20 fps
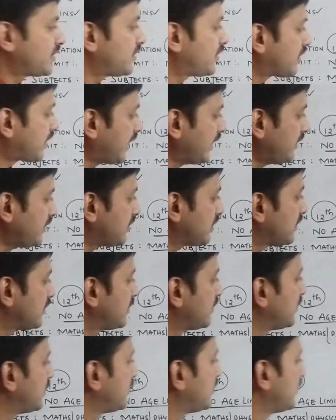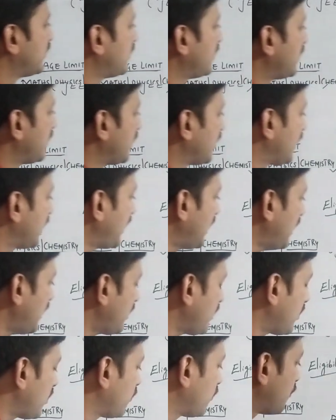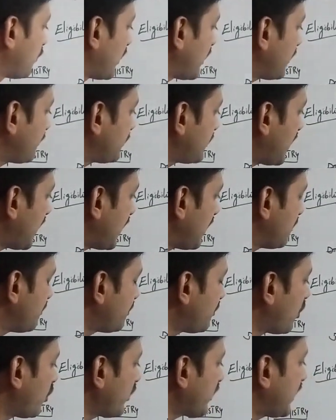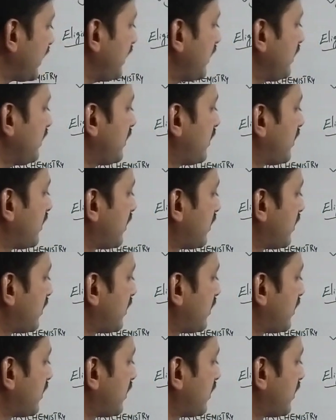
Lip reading: Right? Here one of the important